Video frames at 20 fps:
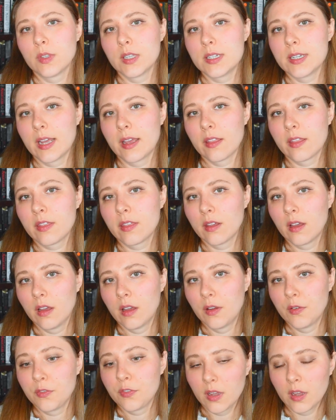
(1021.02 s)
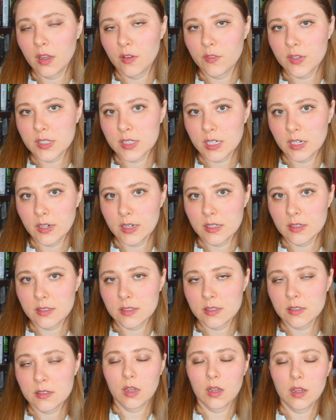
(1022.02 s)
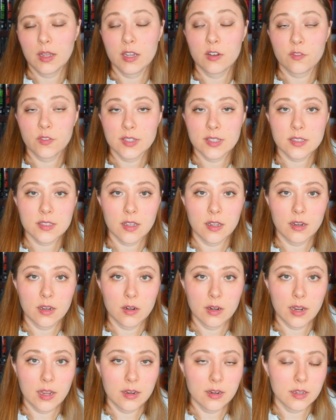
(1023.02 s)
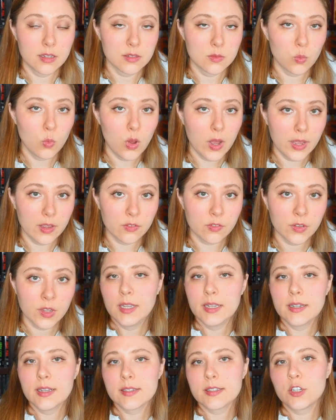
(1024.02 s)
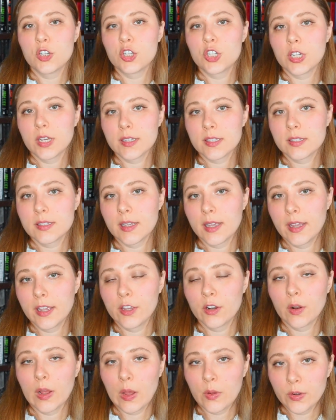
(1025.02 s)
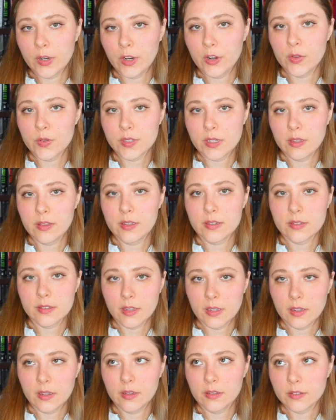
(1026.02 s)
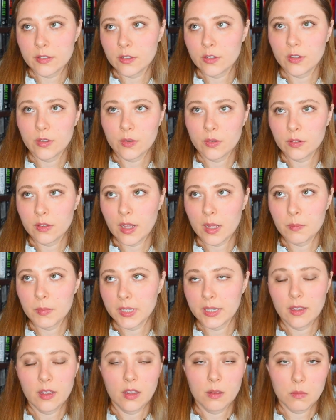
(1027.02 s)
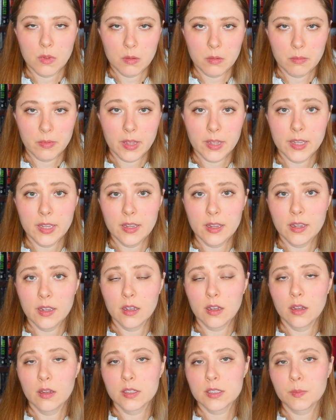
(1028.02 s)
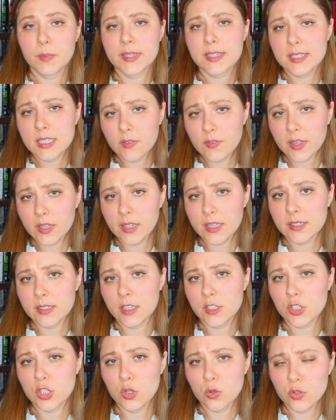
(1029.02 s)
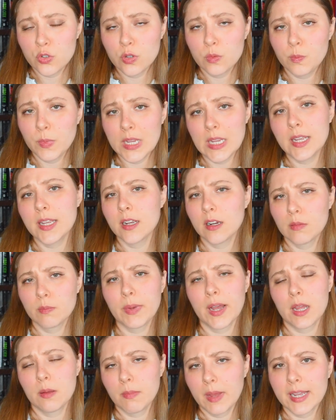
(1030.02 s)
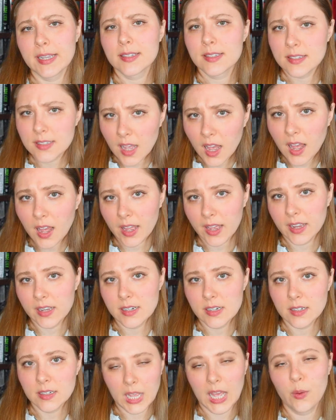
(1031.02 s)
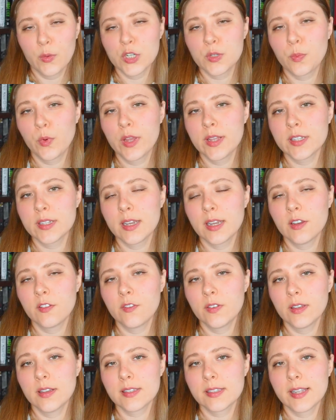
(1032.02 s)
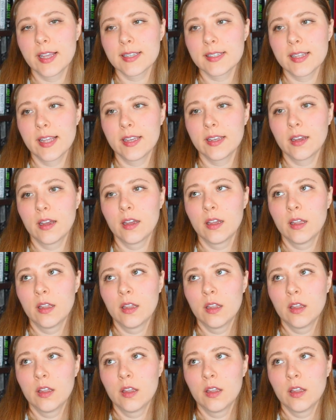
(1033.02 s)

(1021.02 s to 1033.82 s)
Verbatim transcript: the death of Viserys' infant son and his wife, he doesn't just say, you know, how dare you say these things, you know, I'm the king, blah blah blah. He specifically says, you should be here by my side, at which point it feels less like a